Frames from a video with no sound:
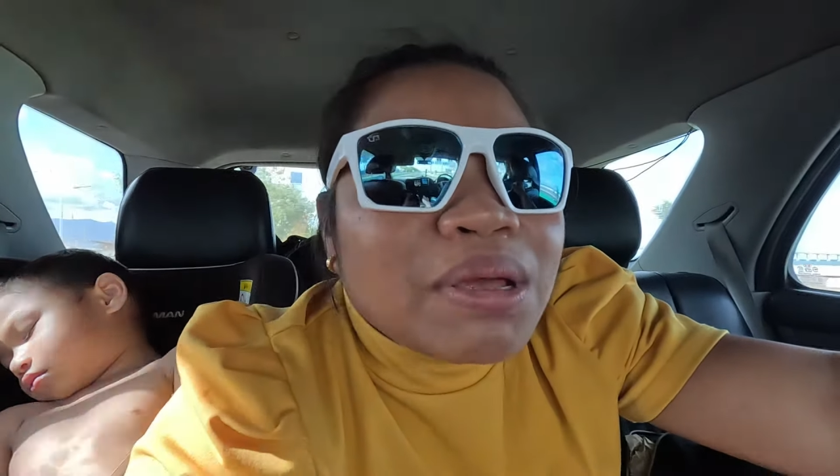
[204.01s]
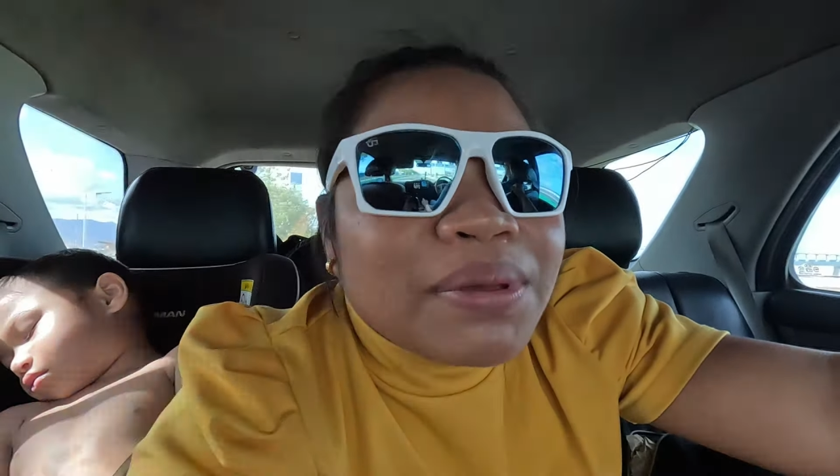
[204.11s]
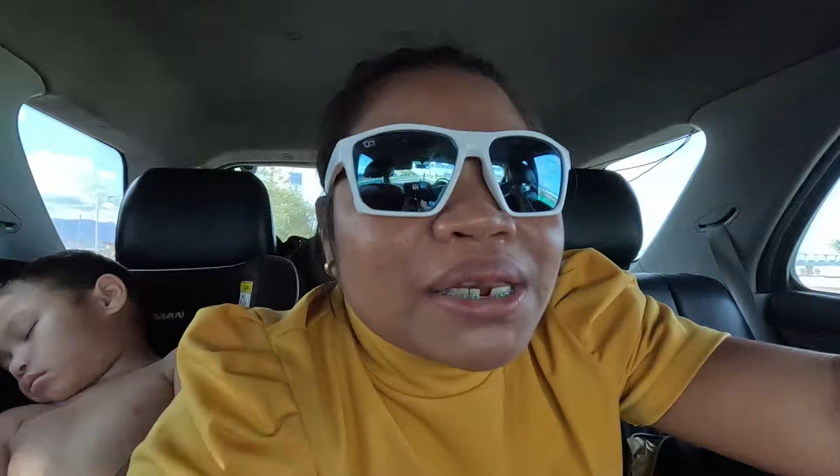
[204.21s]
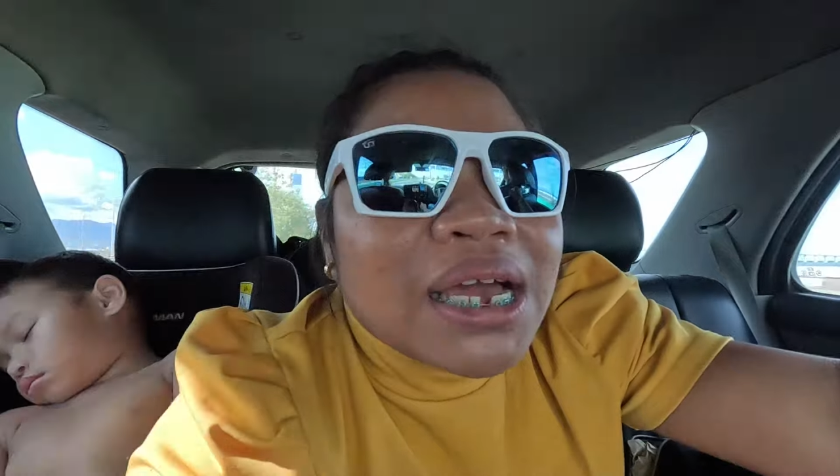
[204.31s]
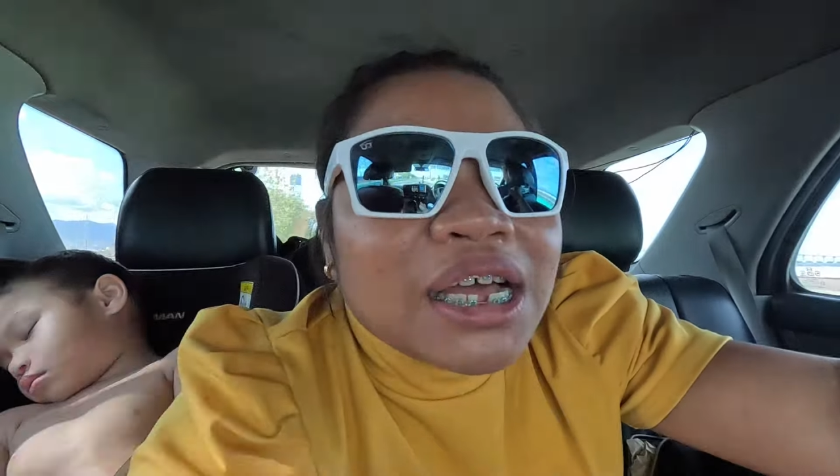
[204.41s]

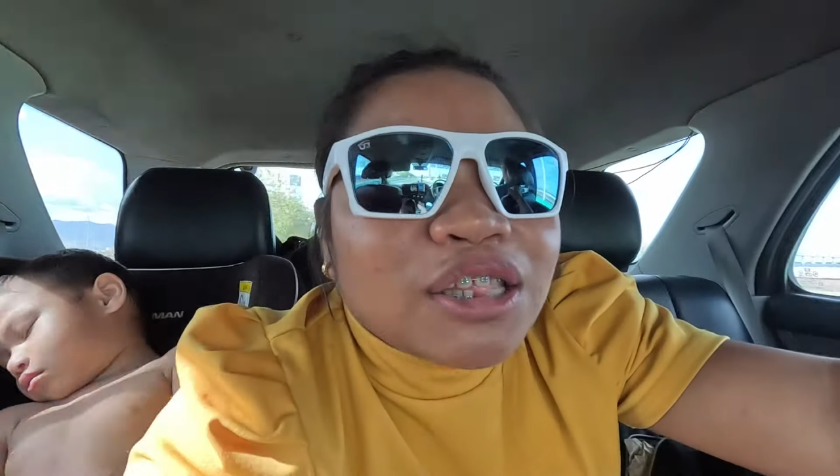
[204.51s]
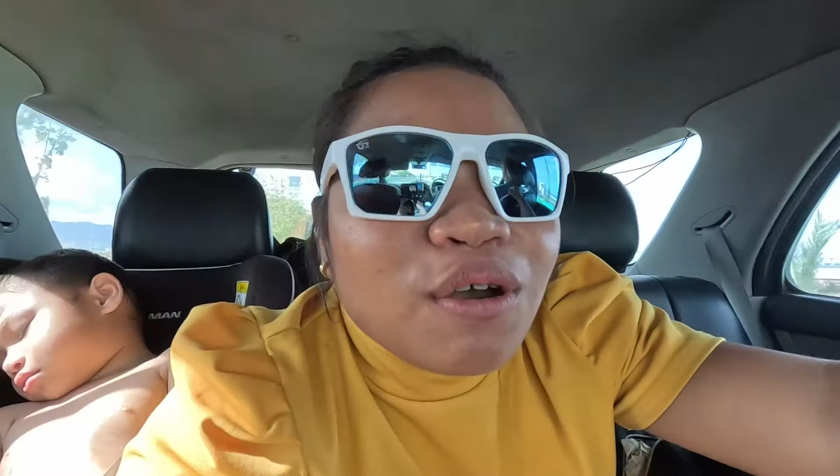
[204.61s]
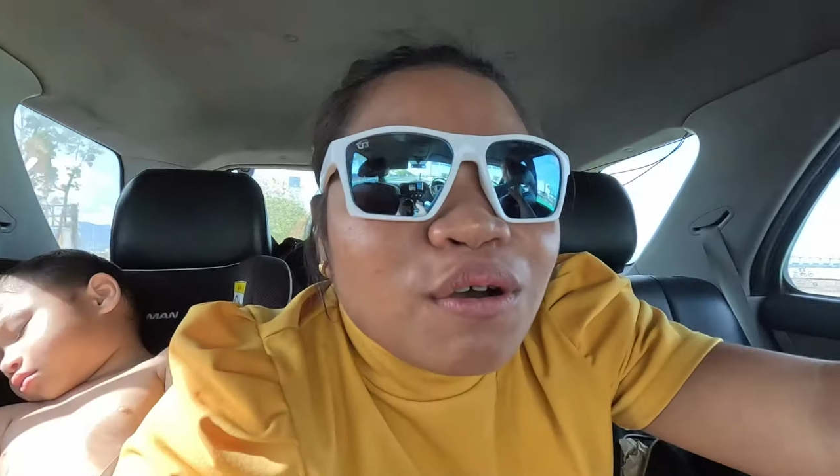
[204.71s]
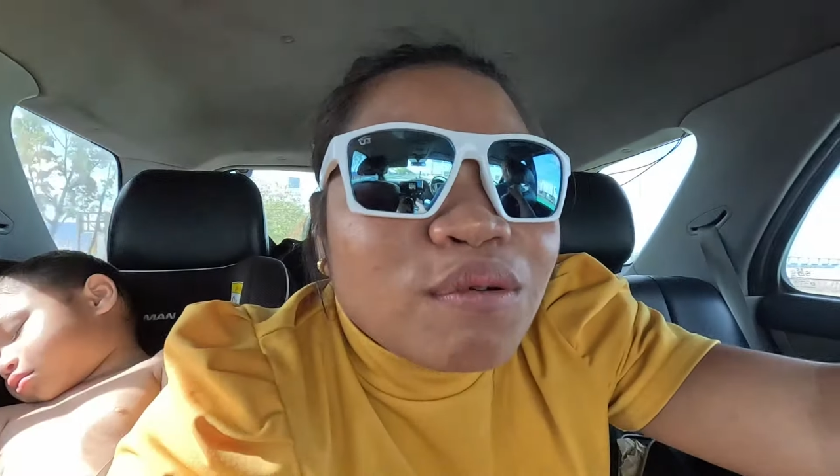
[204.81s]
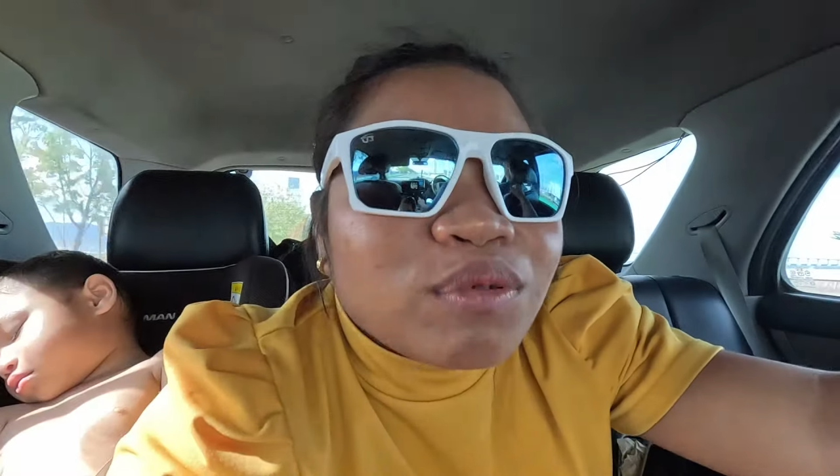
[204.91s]
maybe not.
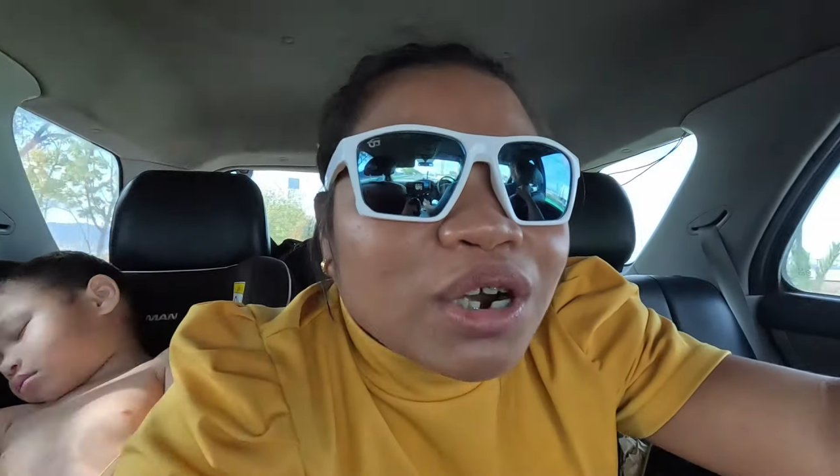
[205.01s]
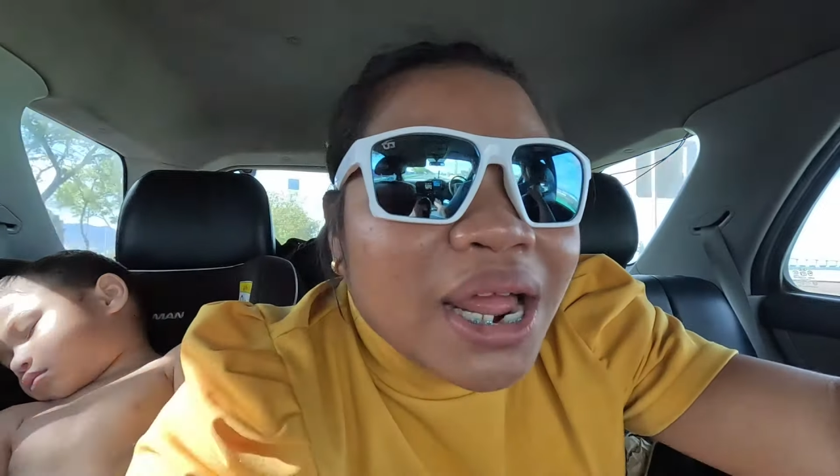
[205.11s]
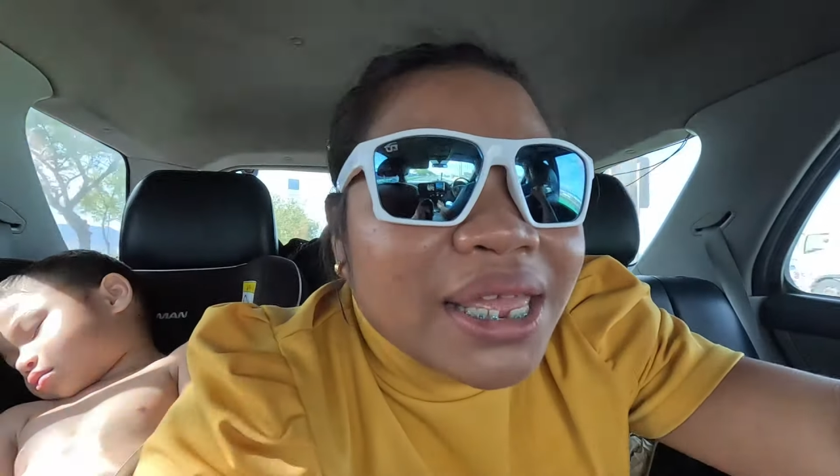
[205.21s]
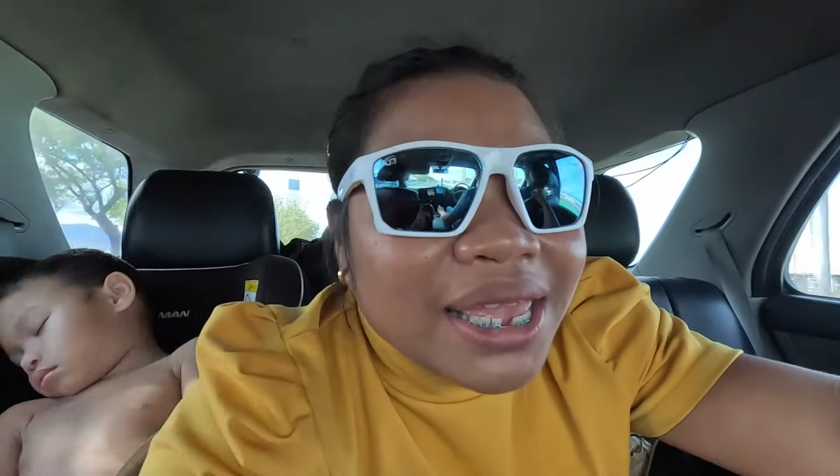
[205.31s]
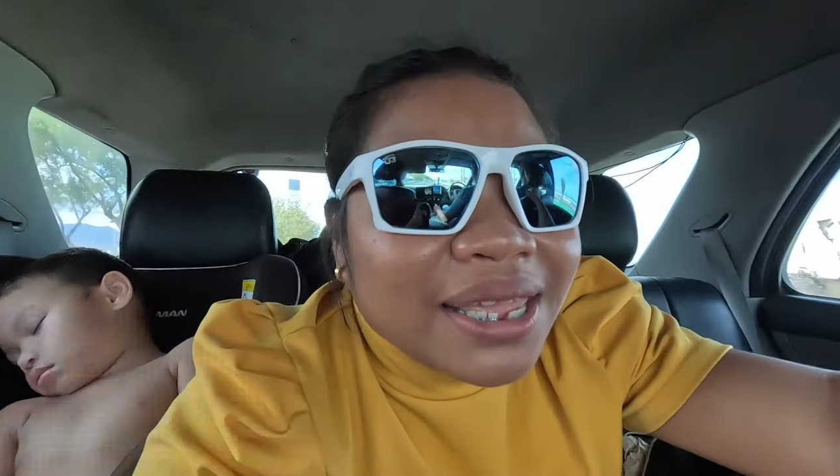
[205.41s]
Go home
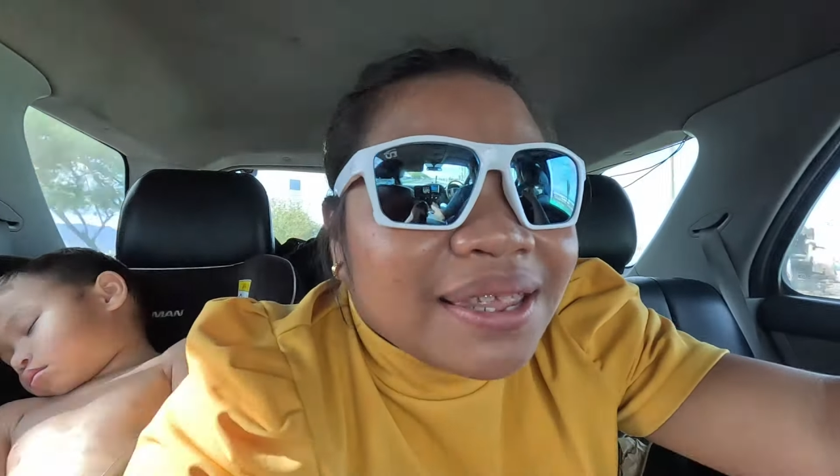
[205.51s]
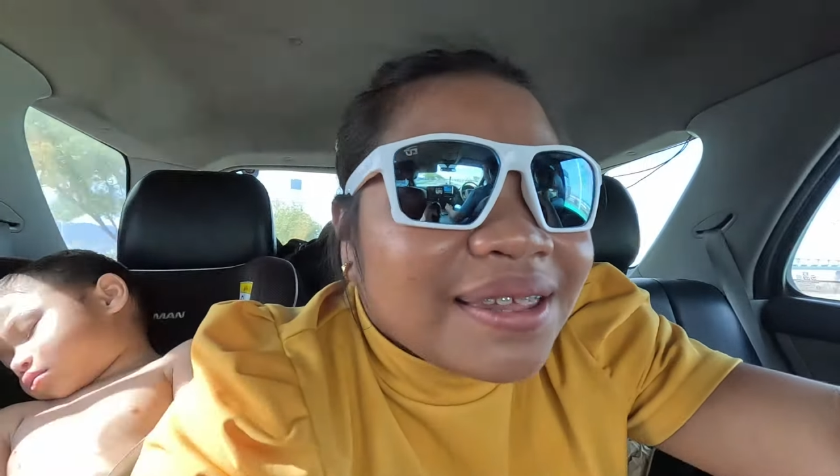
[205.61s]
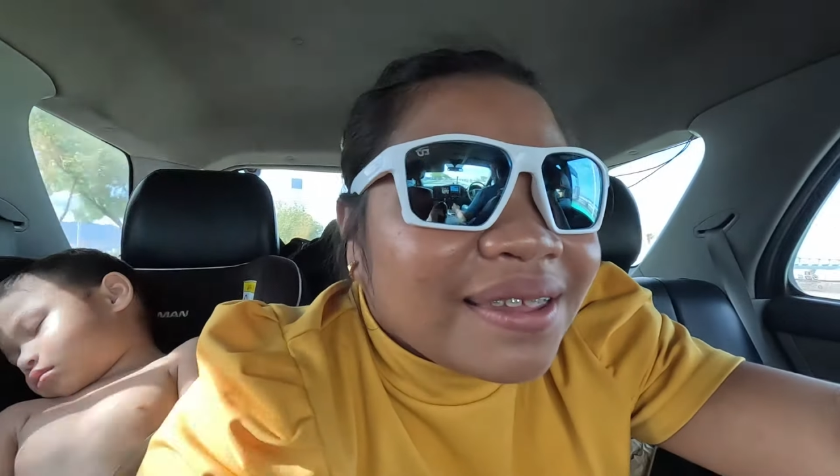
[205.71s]
crying.